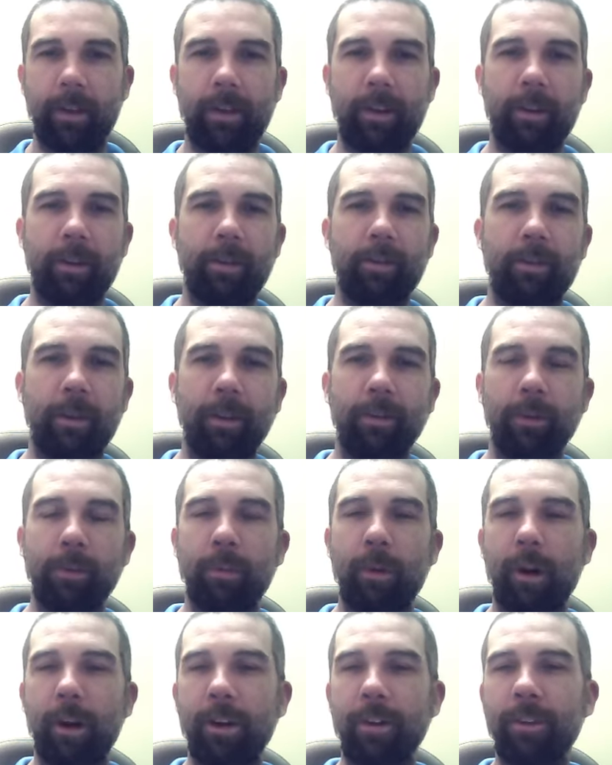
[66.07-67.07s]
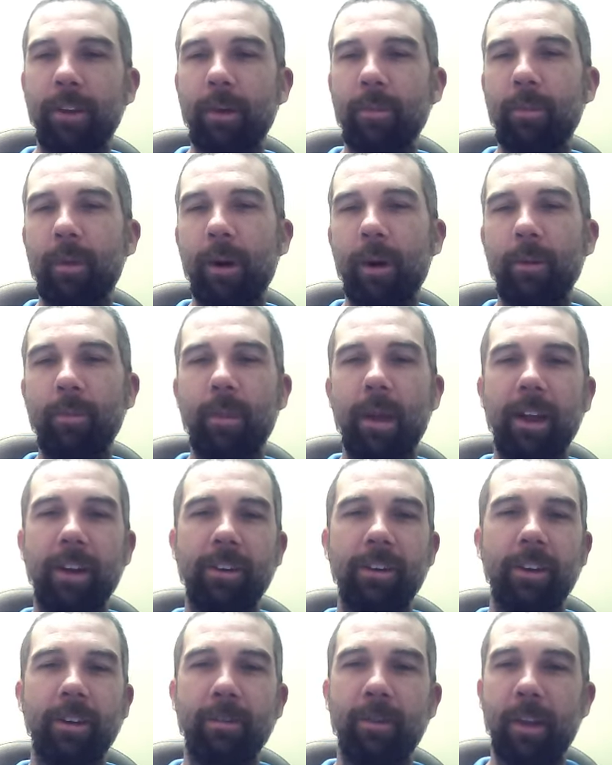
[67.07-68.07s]
Muscle bars, I'm bar
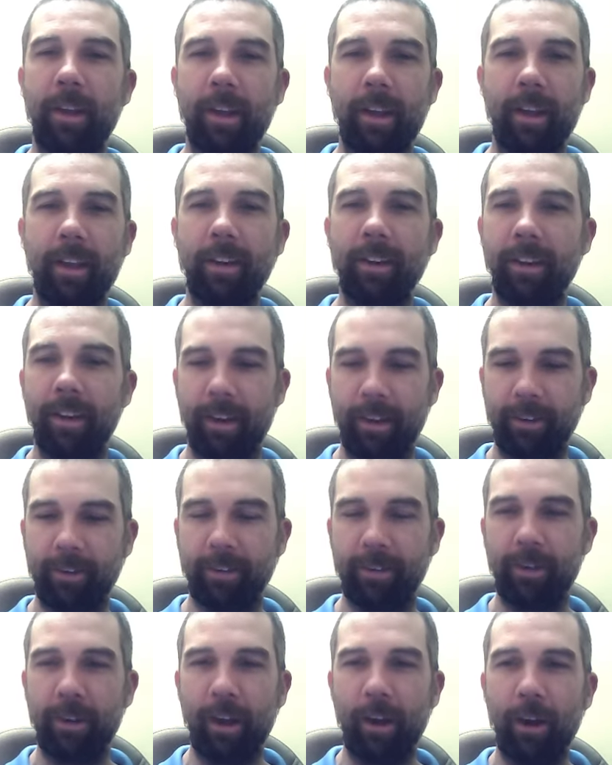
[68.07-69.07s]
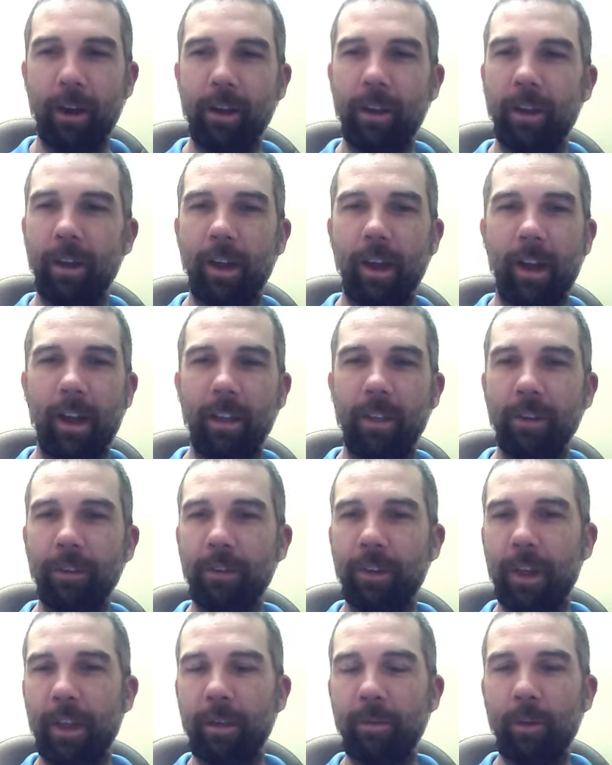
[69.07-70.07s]
benching. Nice, I like uh, the
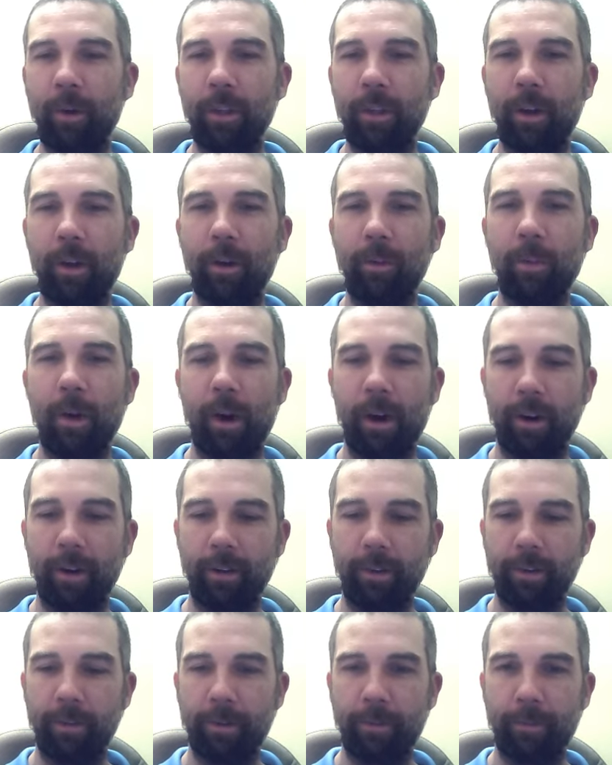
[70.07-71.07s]
scheme with all bars.